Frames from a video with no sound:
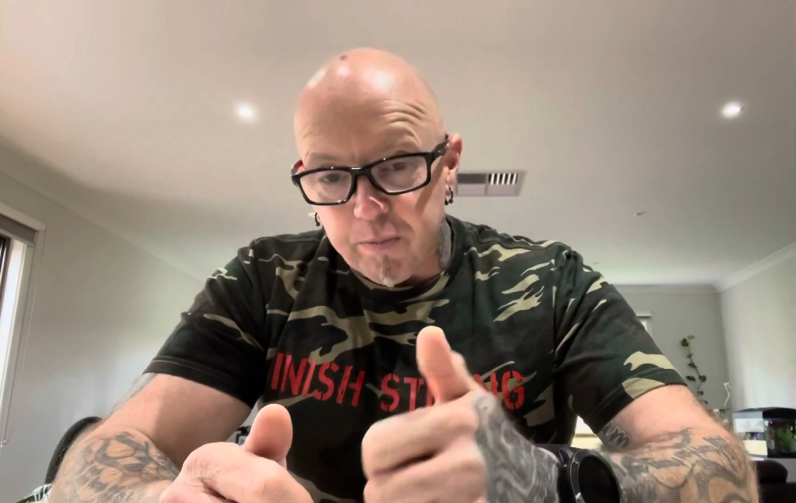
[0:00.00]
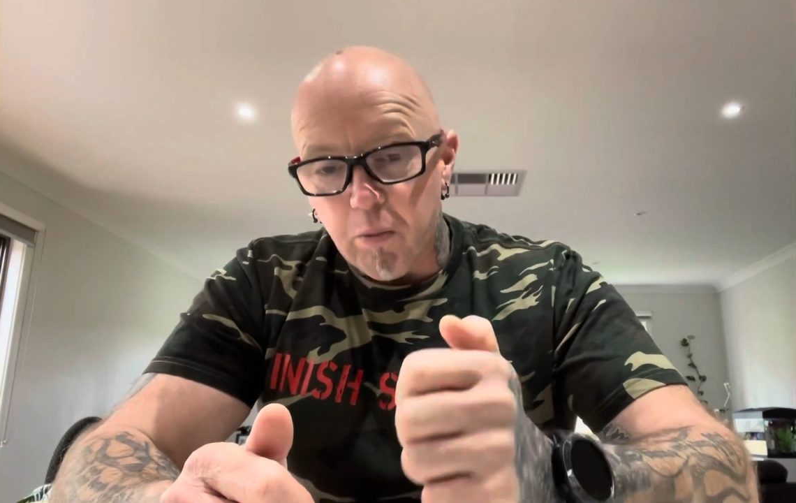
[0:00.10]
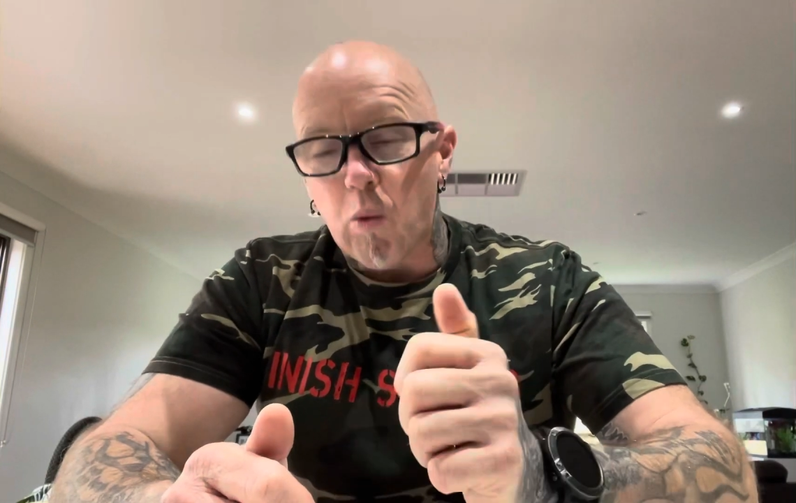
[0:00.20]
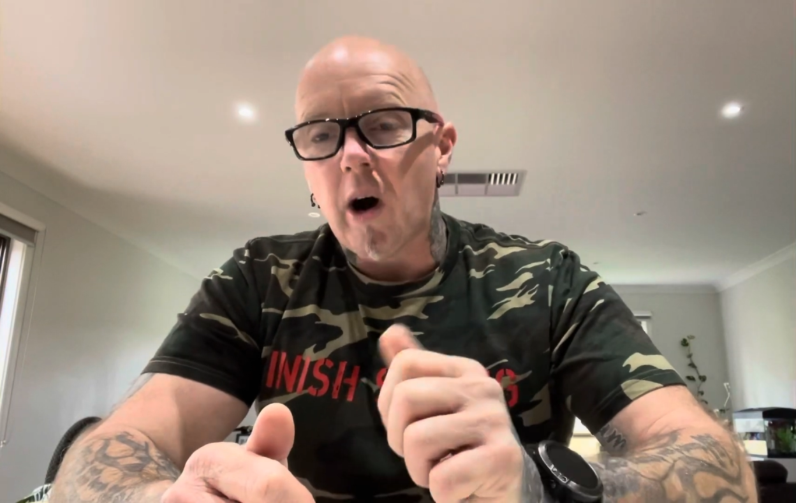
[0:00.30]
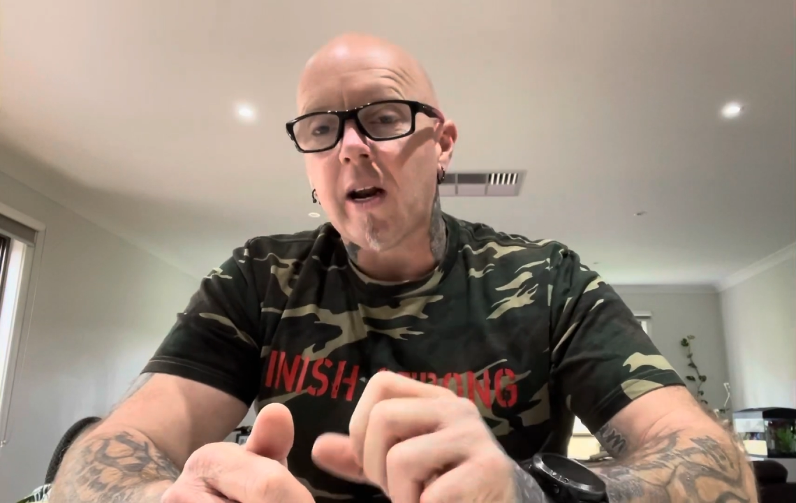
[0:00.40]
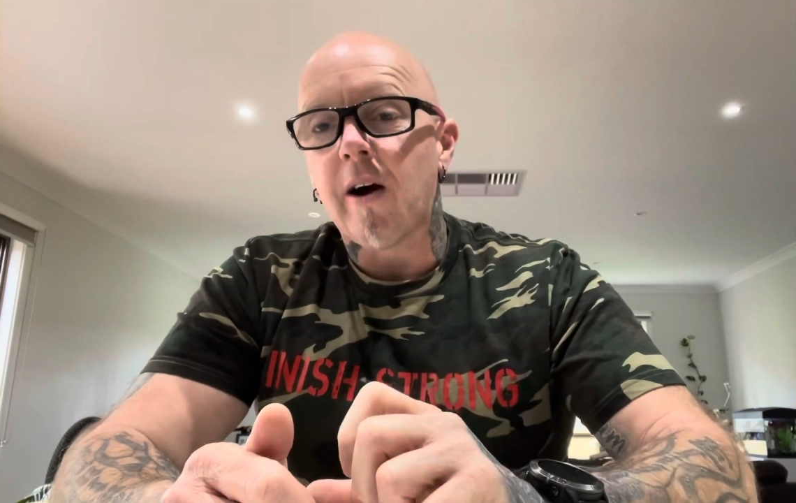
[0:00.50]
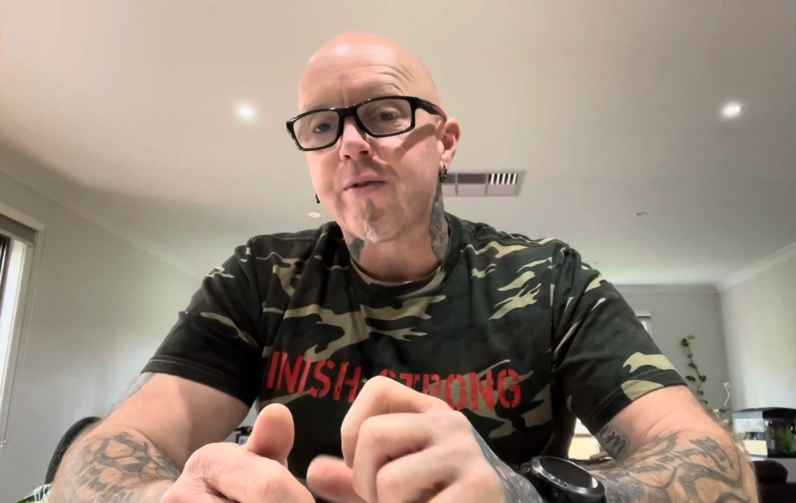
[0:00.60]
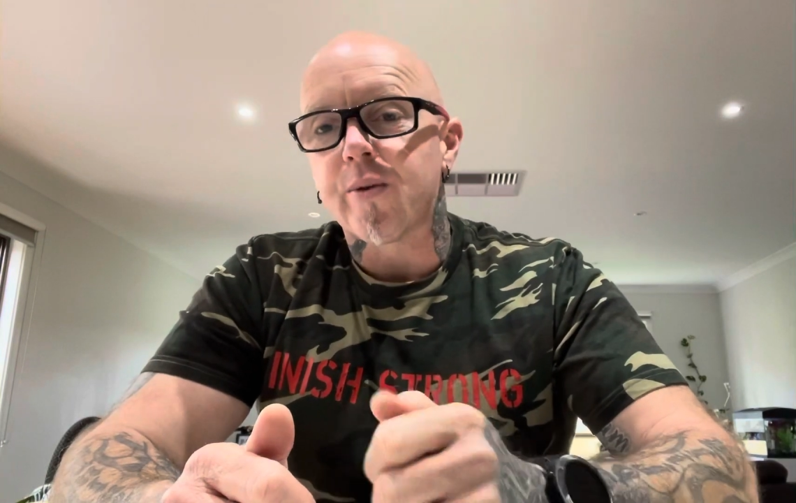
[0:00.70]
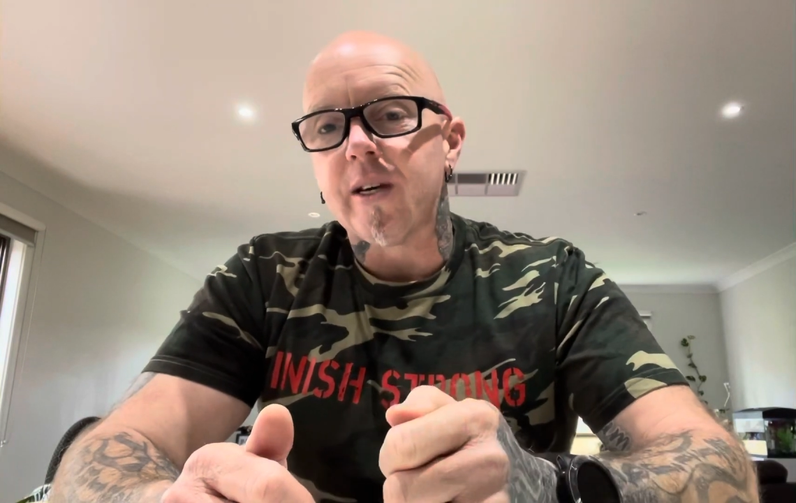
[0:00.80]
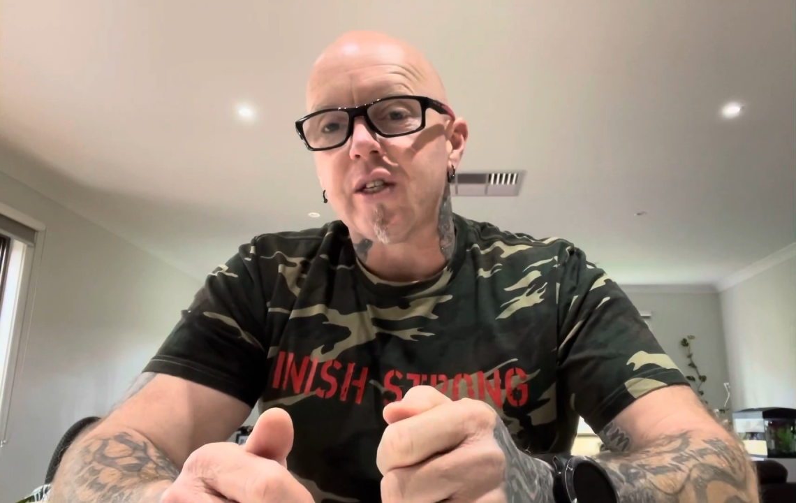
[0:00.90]
one
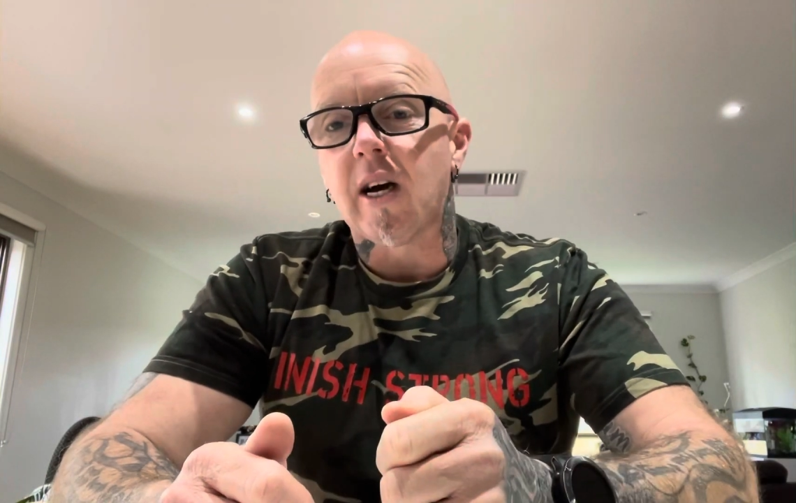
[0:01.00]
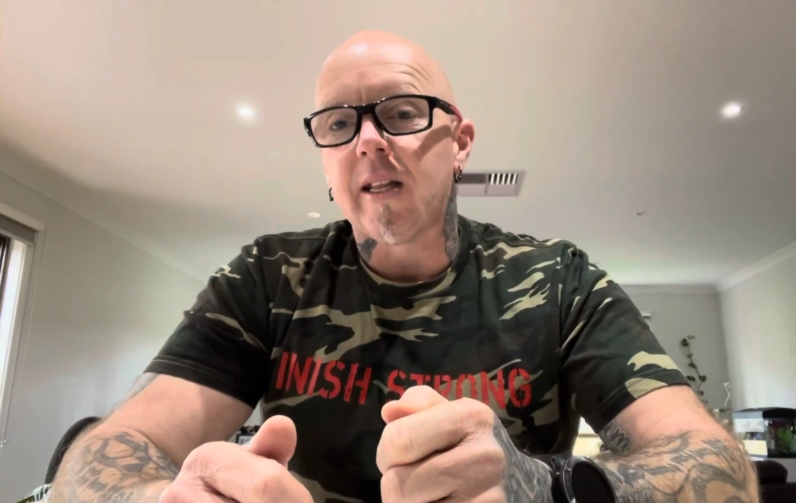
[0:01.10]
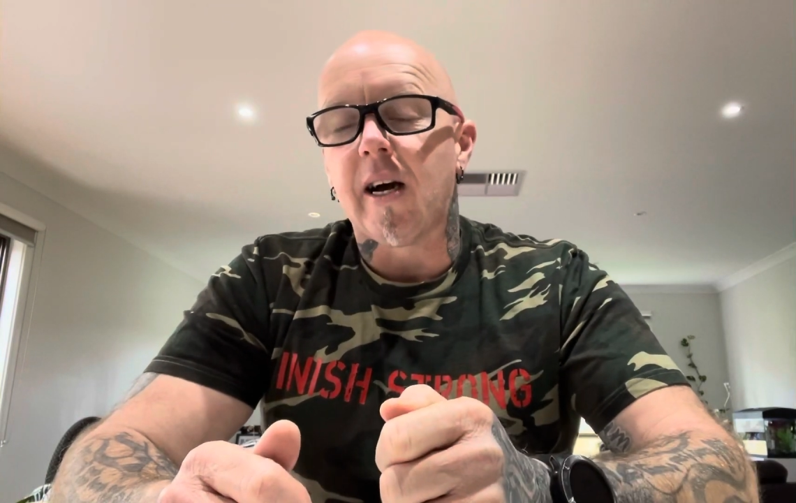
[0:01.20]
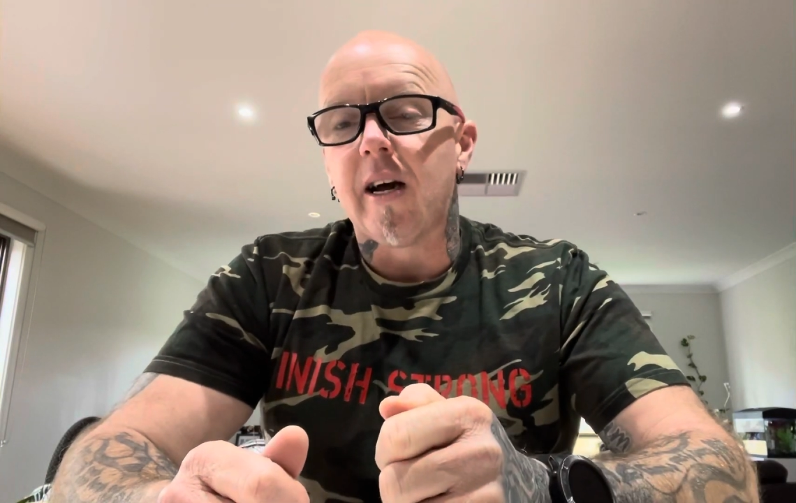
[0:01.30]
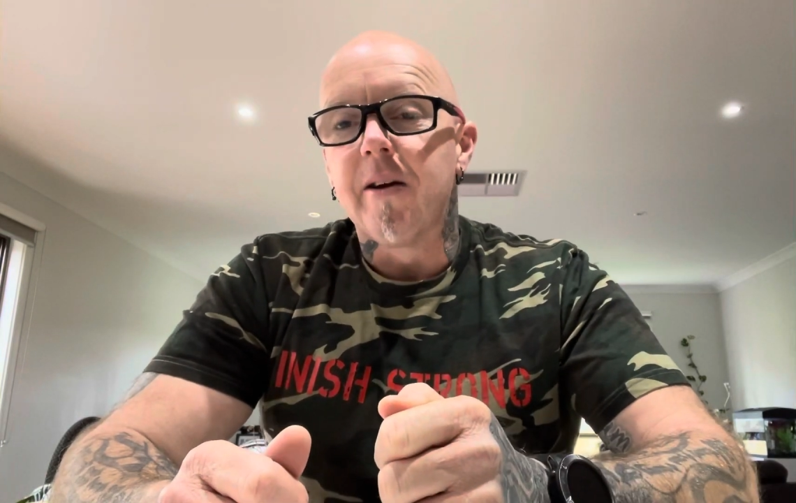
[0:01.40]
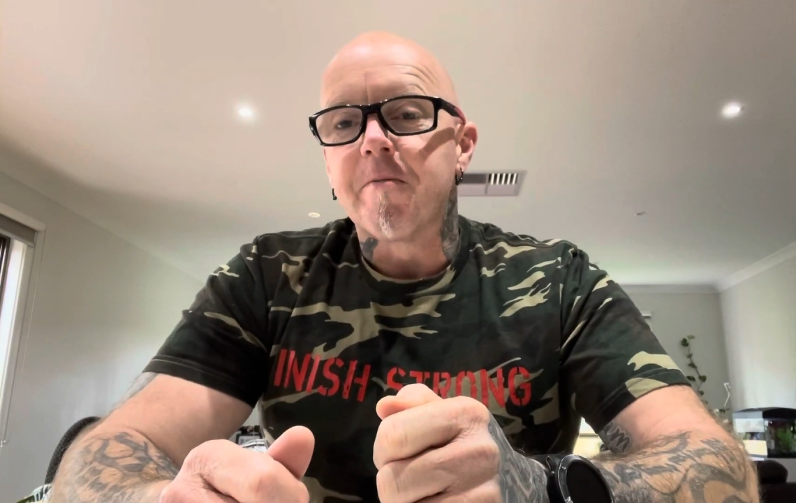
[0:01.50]
after each other.